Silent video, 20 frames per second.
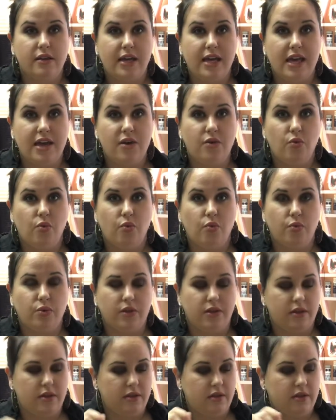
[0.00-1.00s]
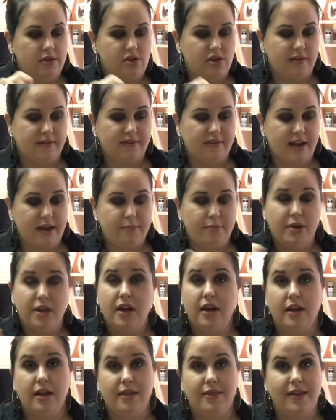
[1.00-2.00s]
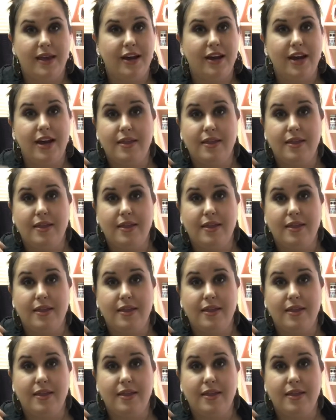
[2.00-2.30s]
get just like put it in there